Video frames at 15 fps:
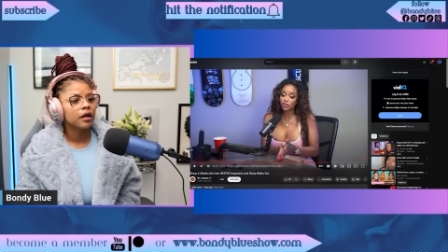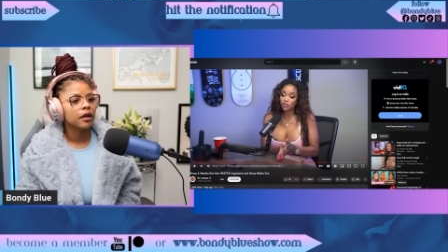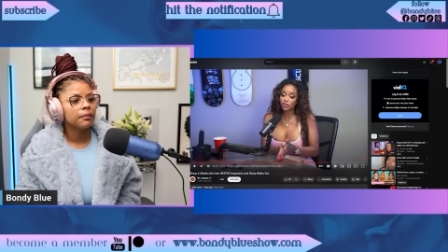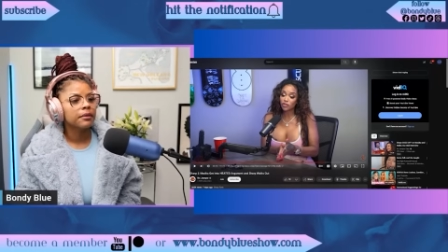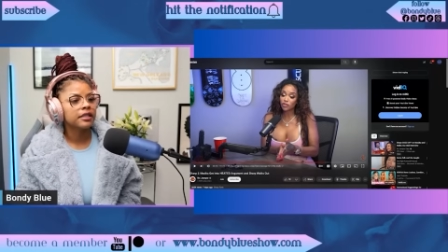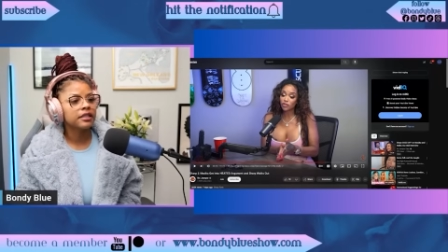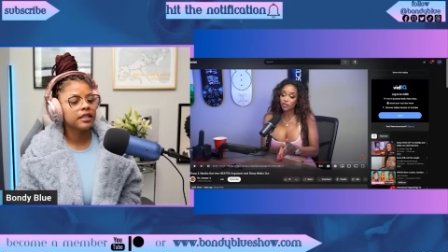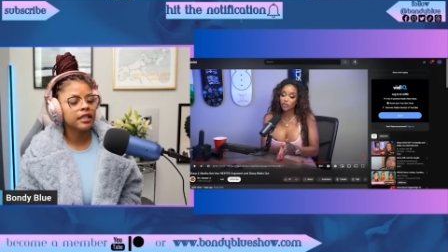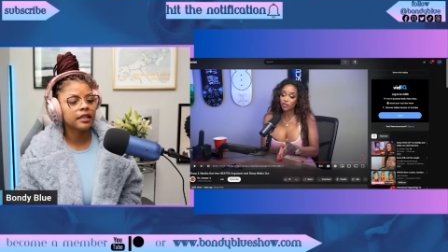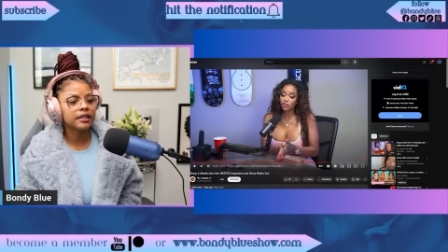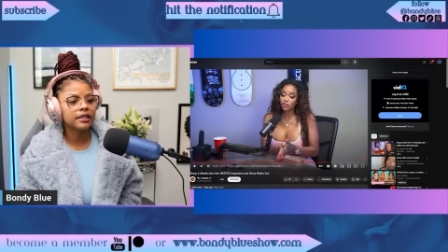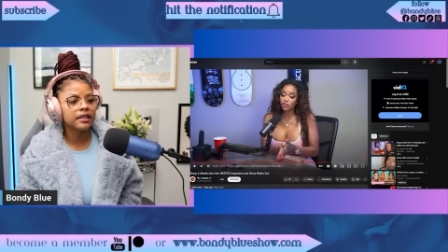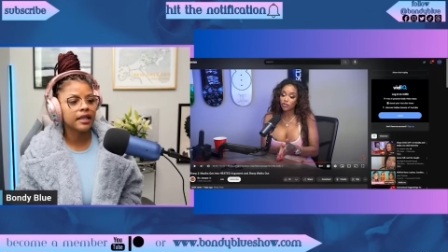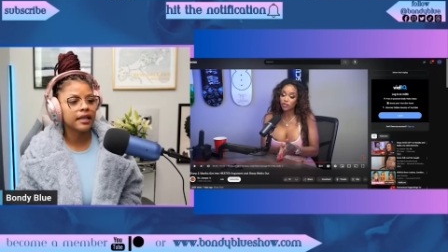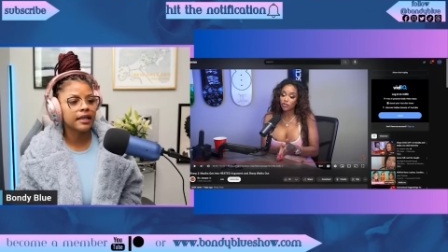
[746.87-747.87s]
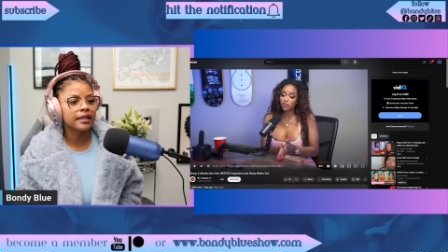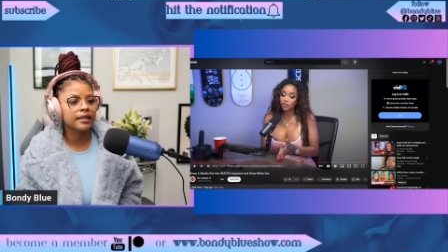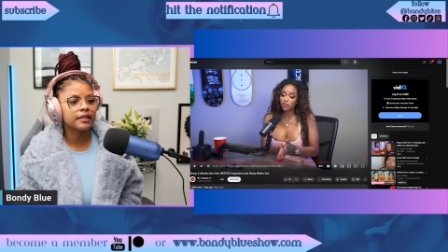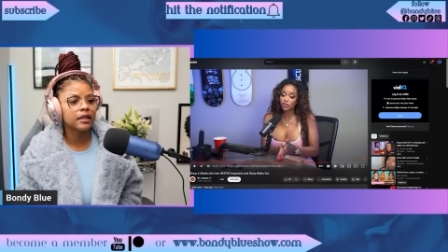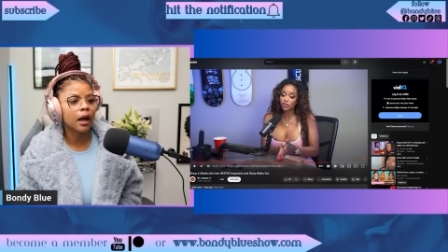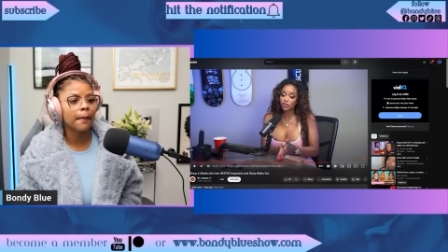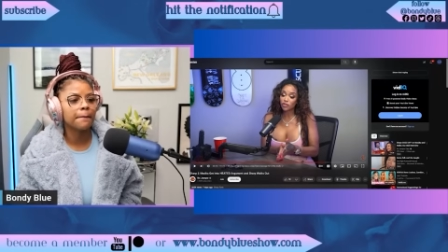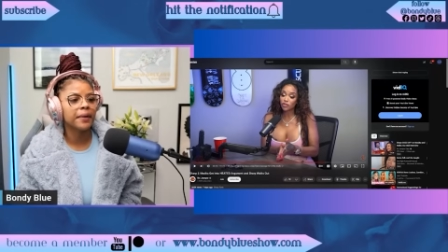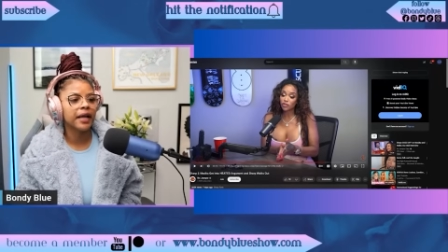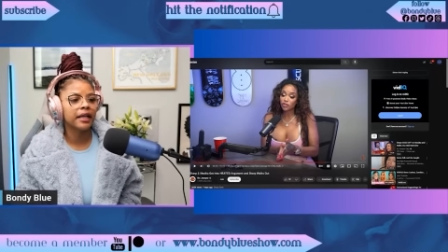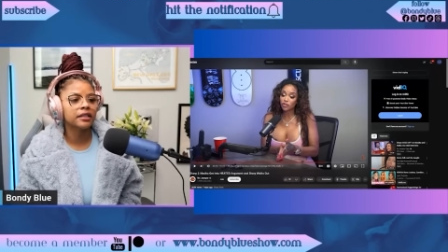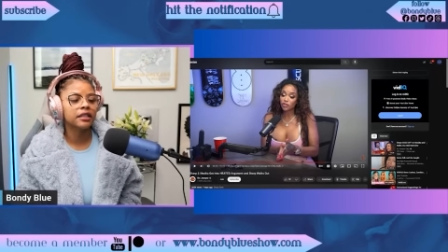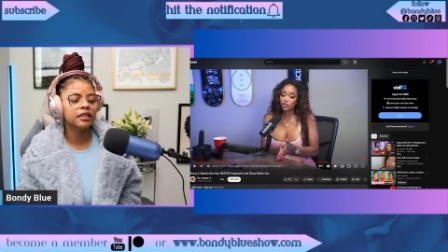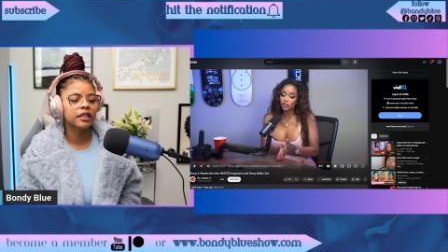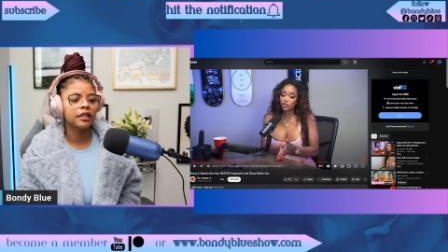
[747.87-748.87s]
Masika says
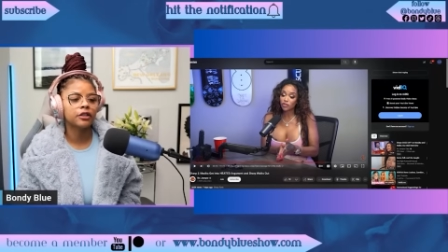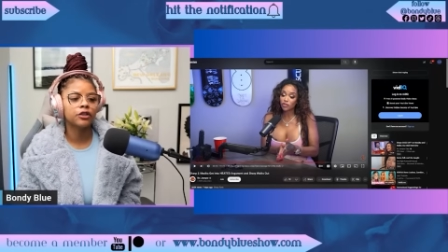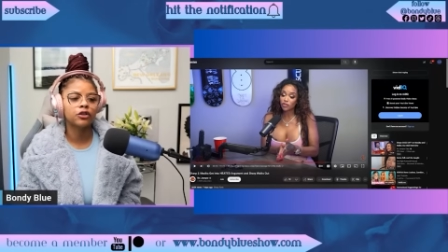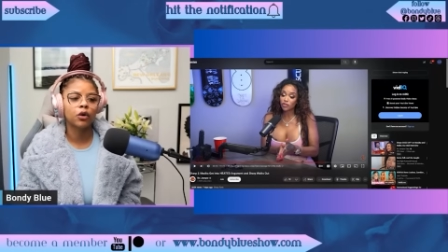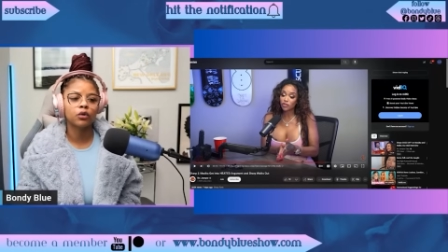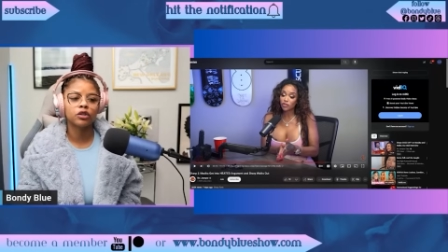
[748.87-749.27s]
abandoning, you know,